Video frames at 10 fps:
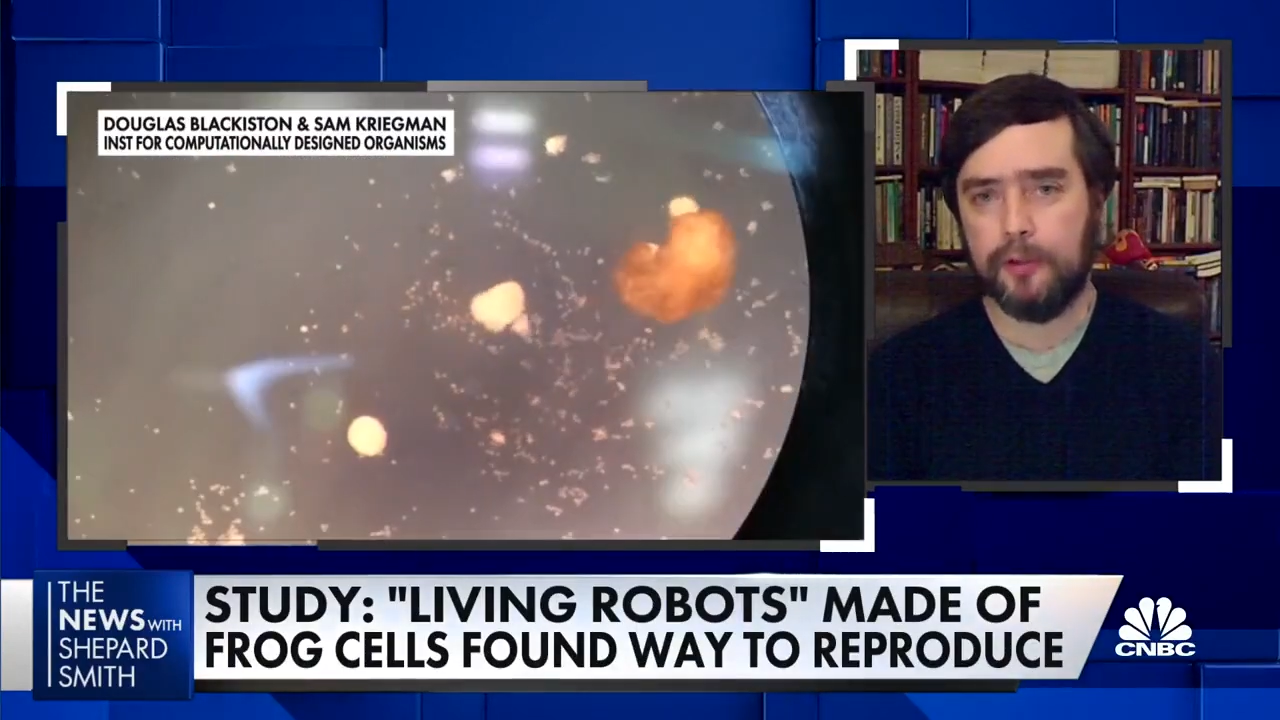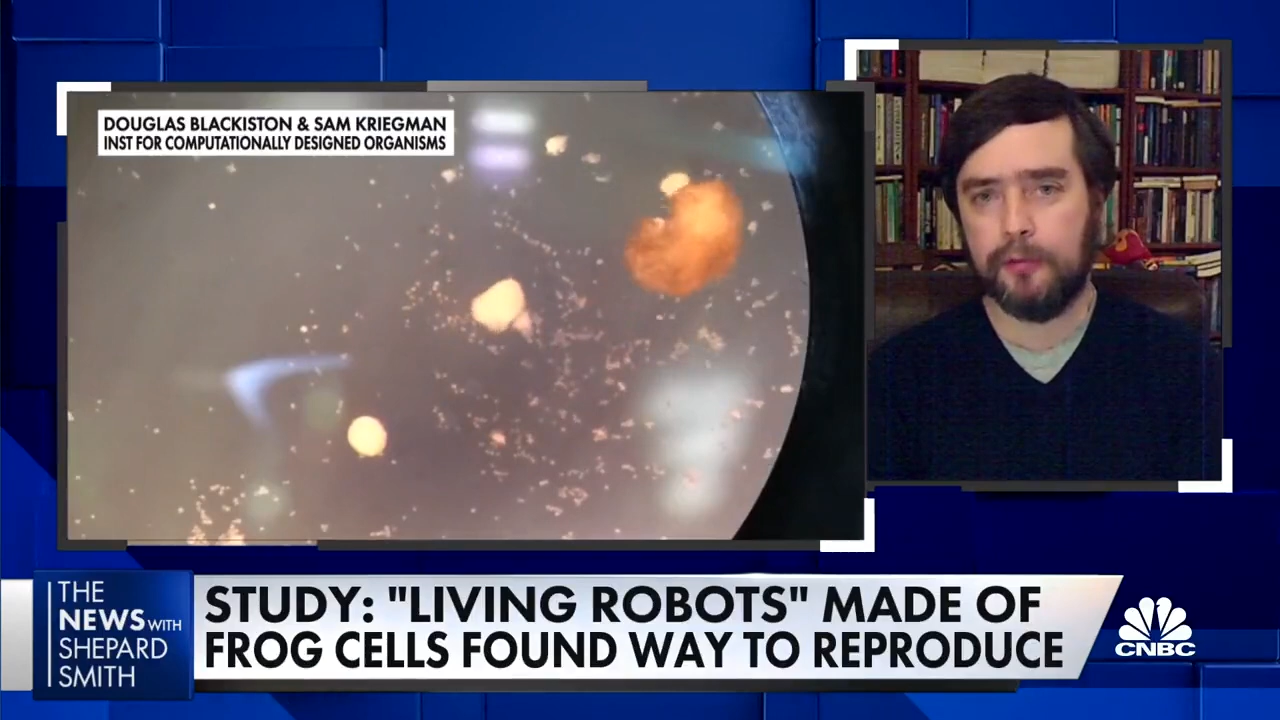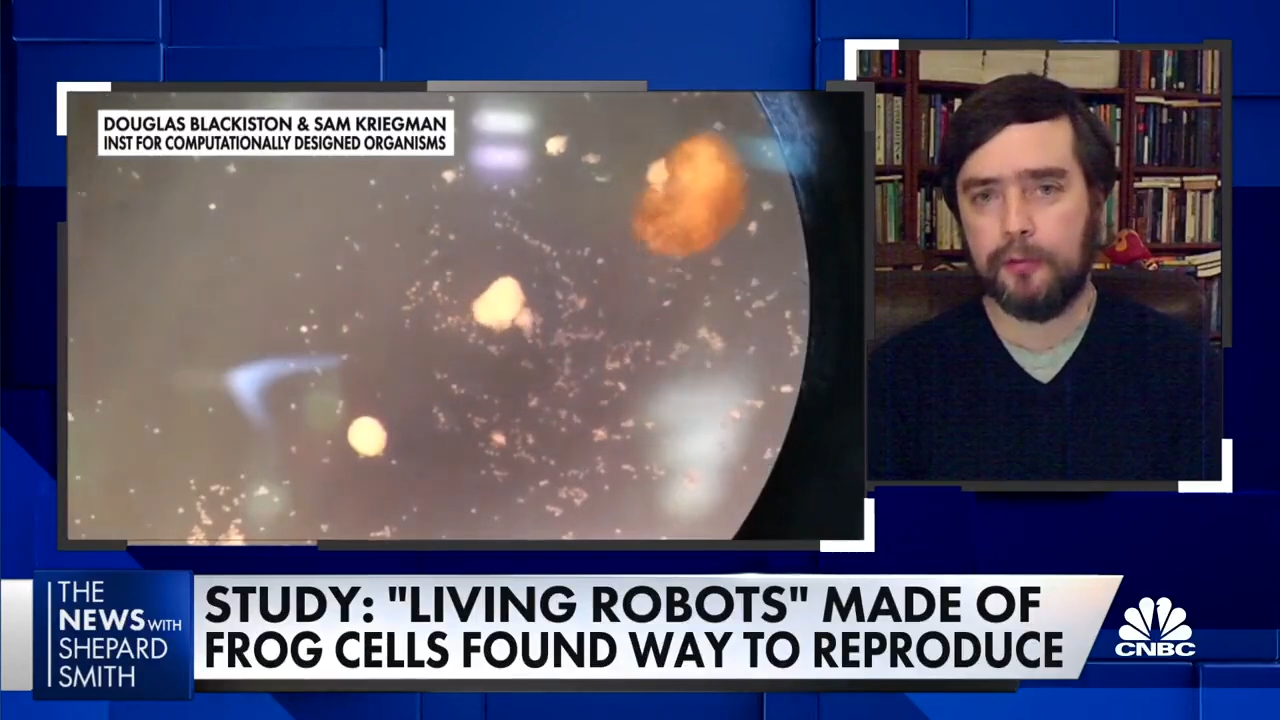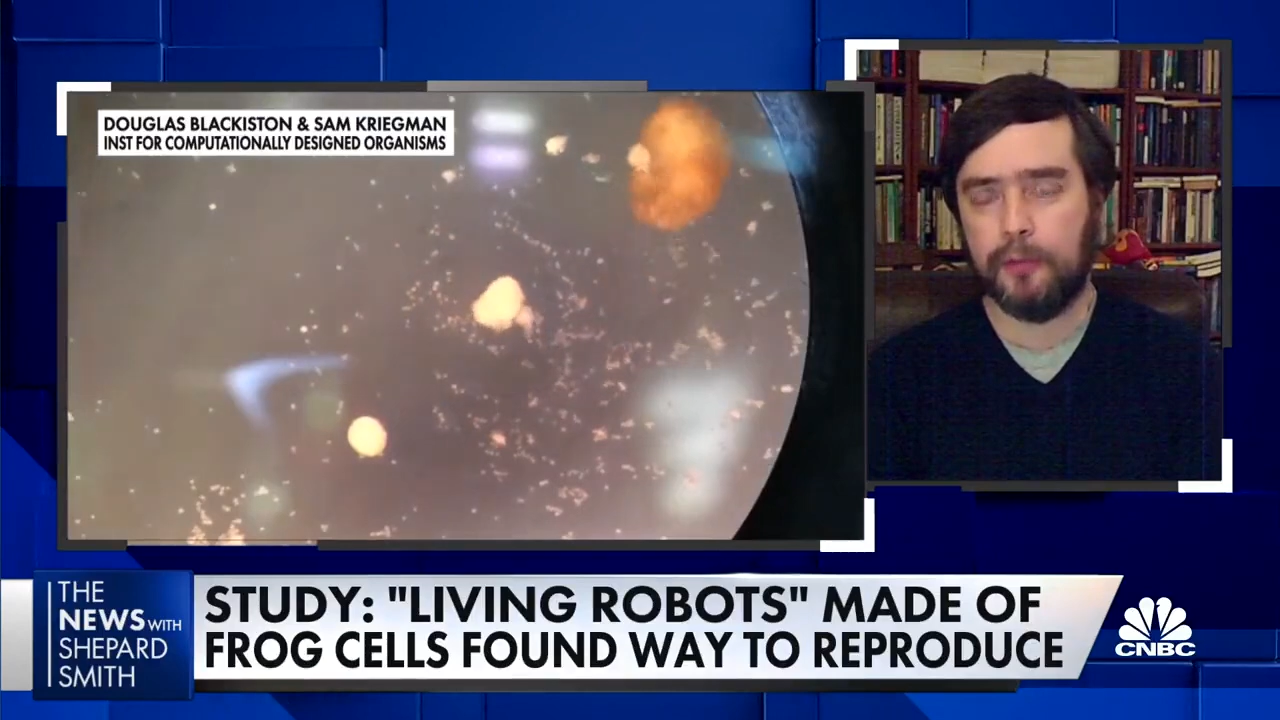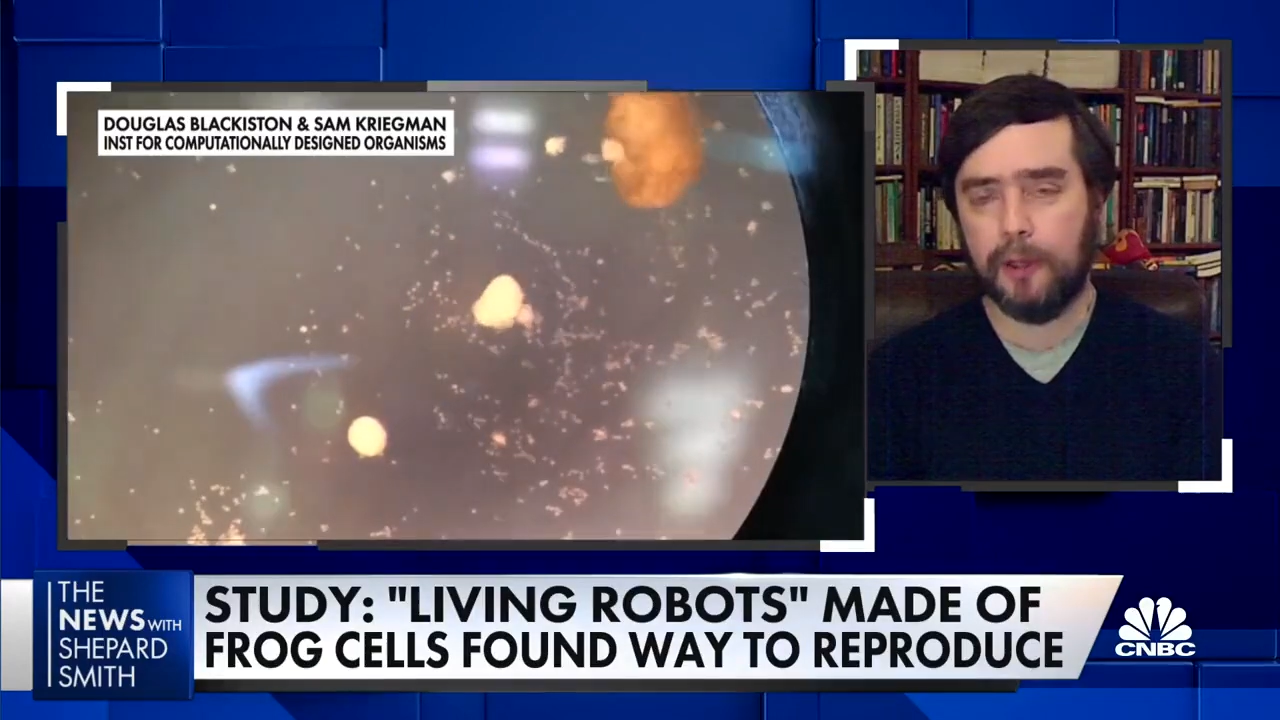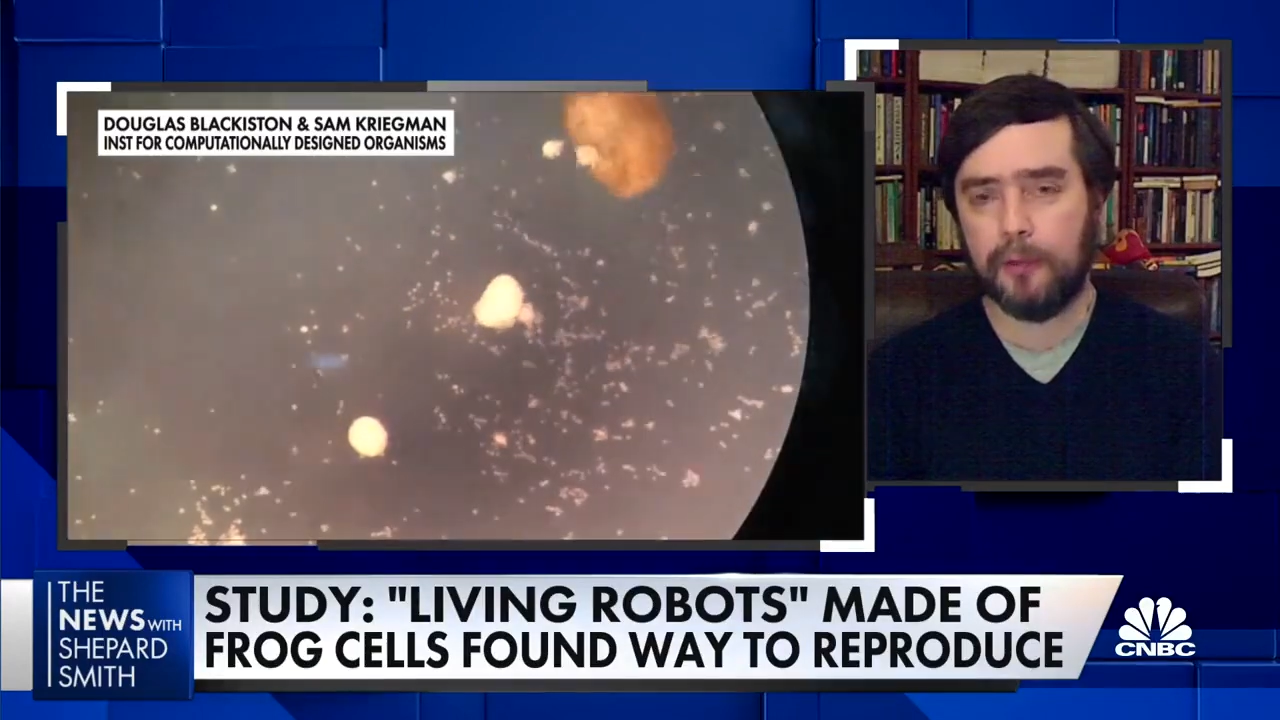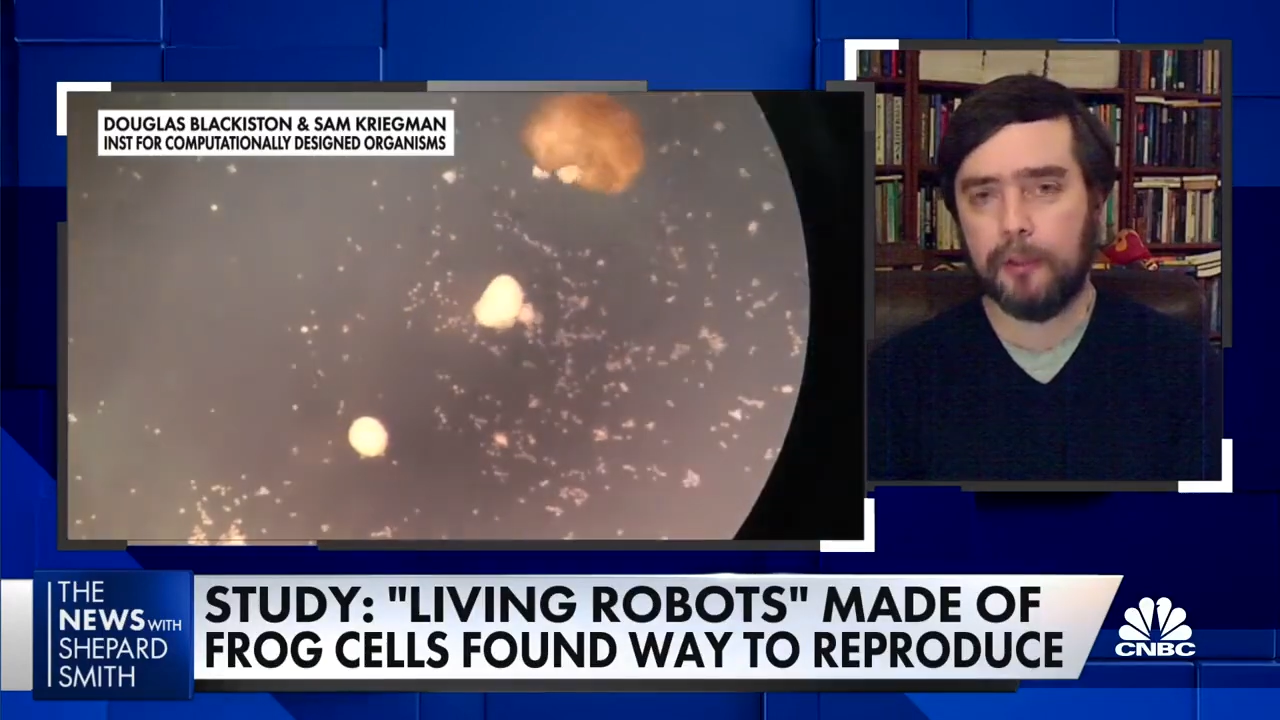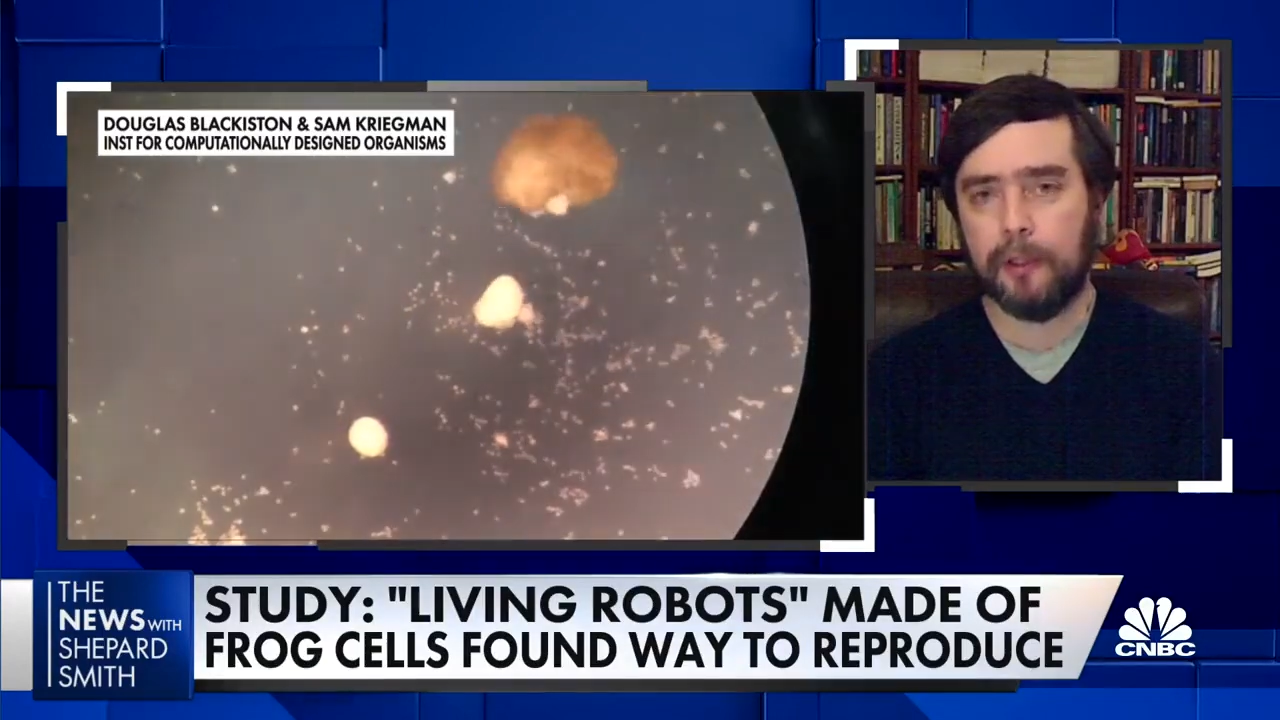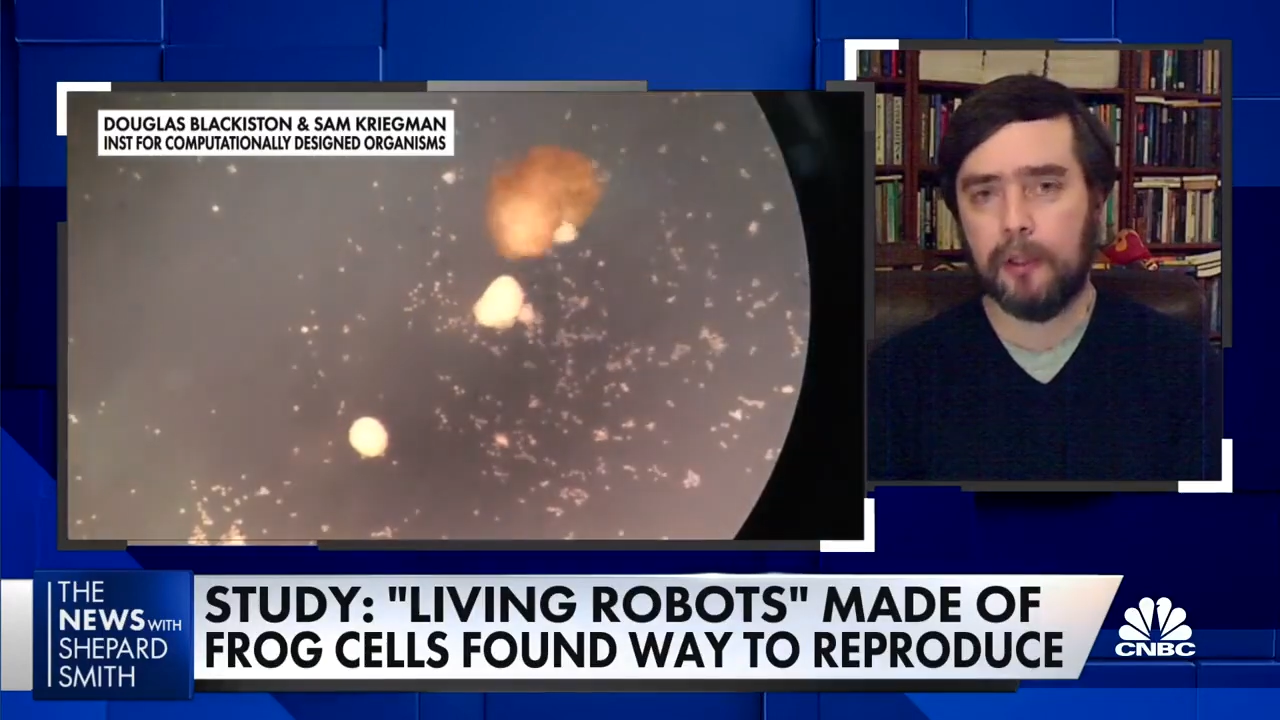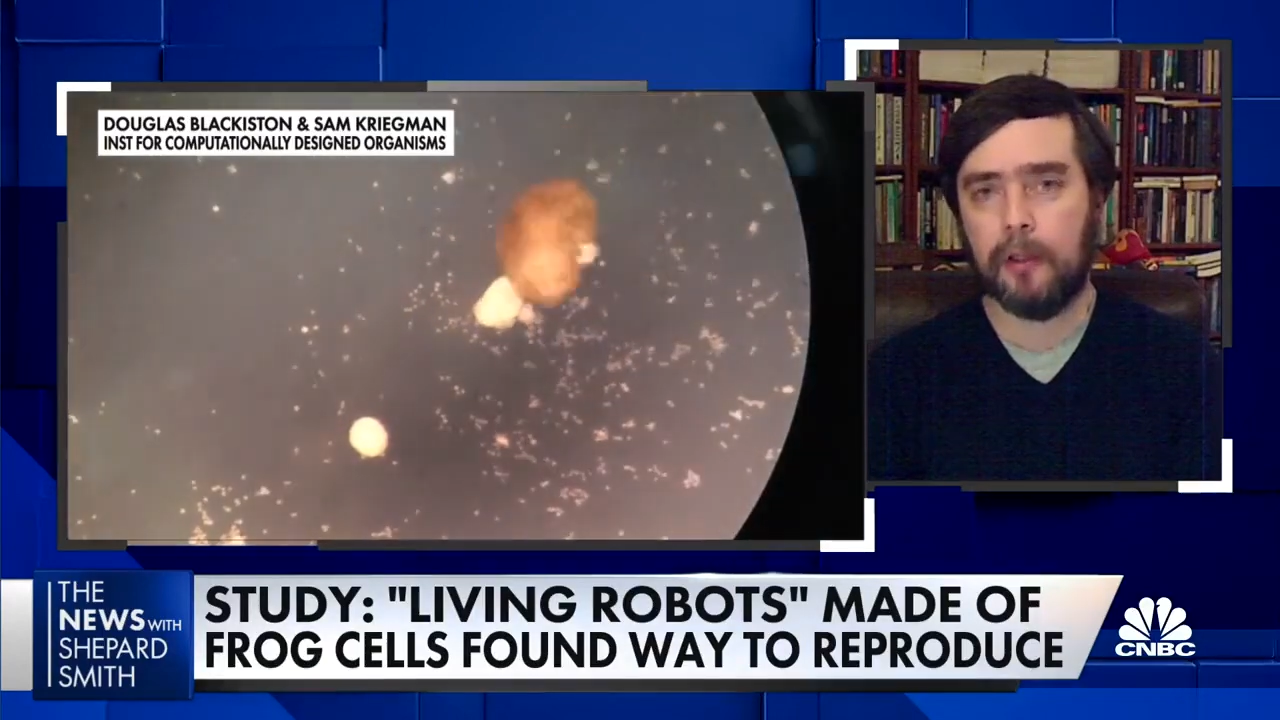of Vermont
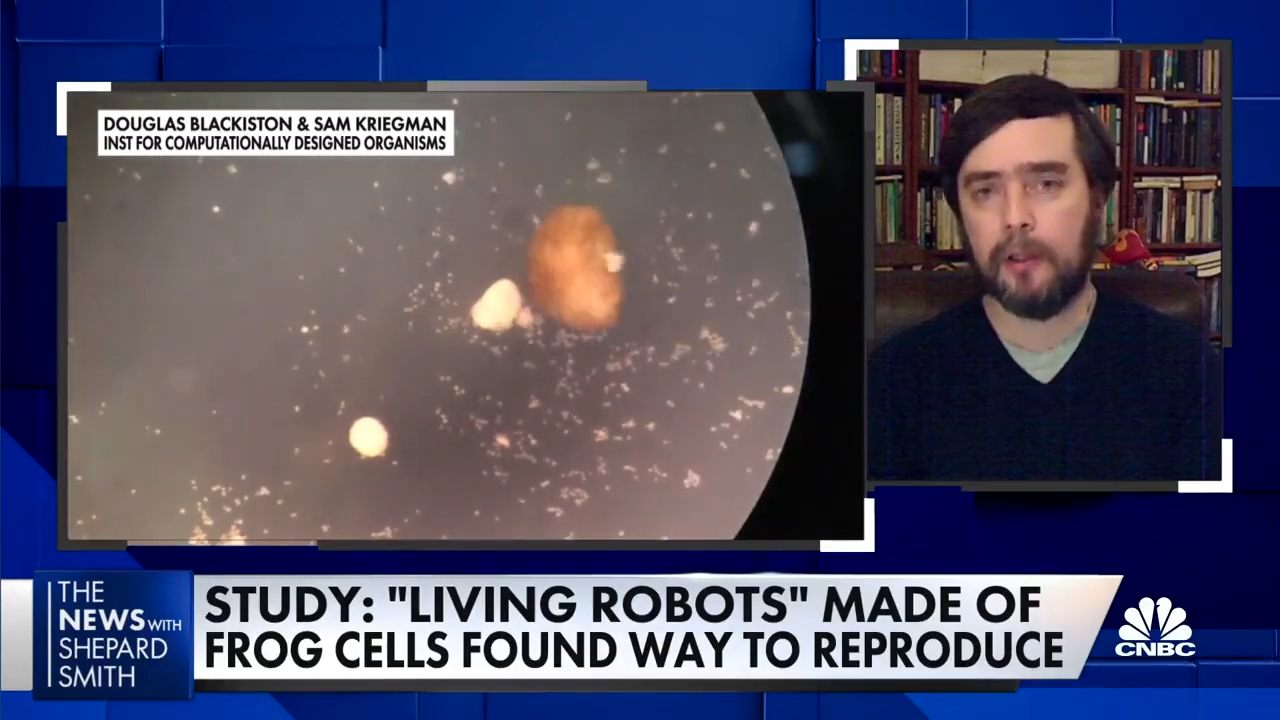by our